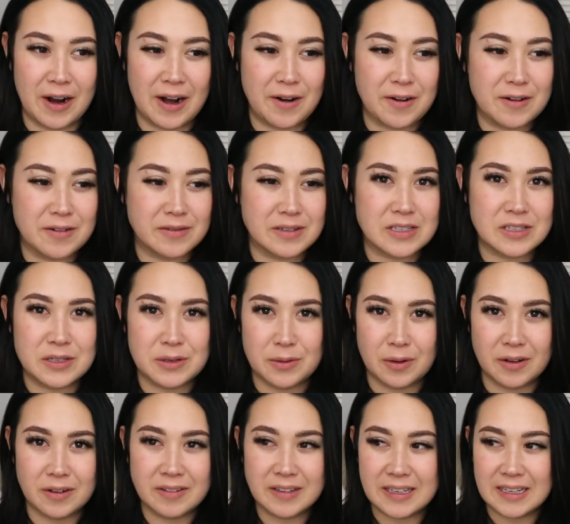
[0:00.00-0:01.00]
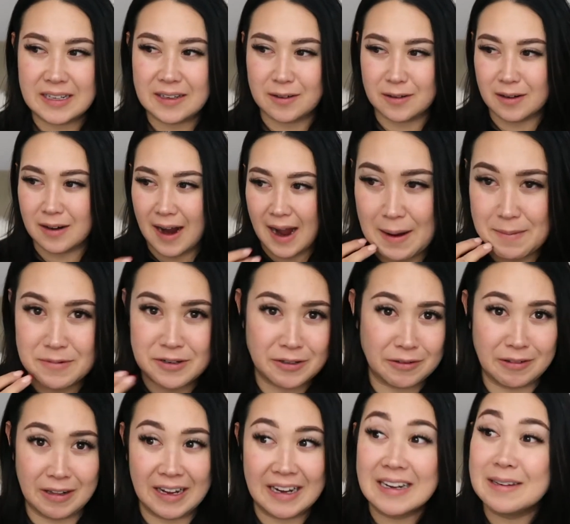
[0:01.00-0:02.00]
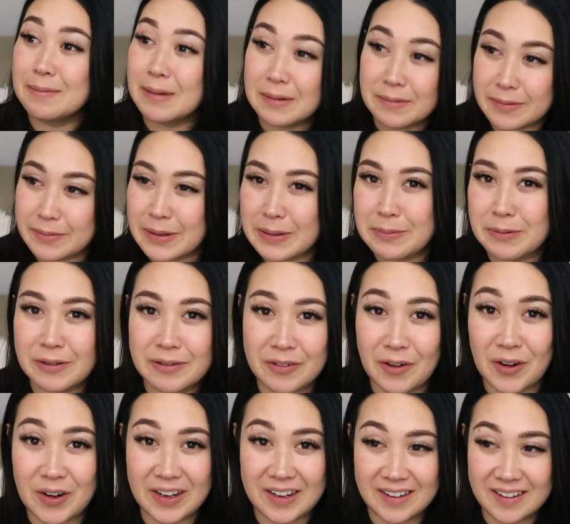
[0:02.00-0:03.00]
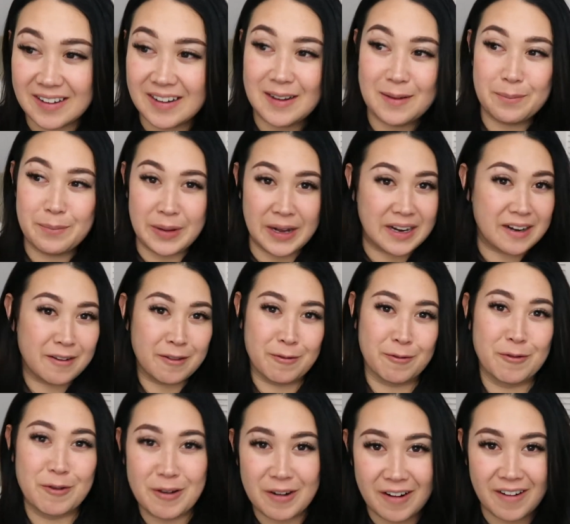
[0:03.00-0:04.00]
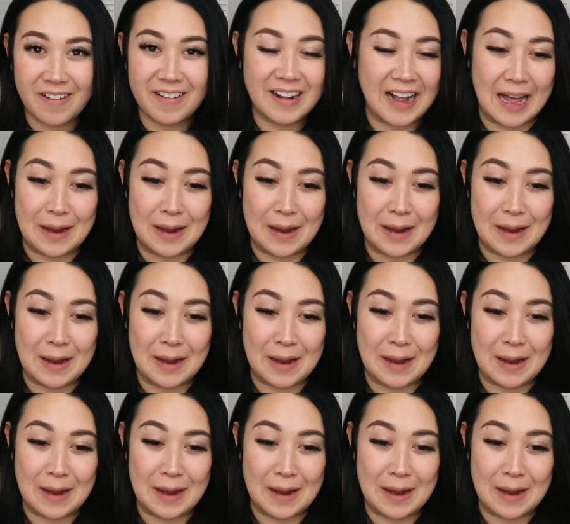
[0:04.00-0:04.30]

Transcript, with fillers: I don't know if it's too early or I'm too late. Maybe people have already picked through it all.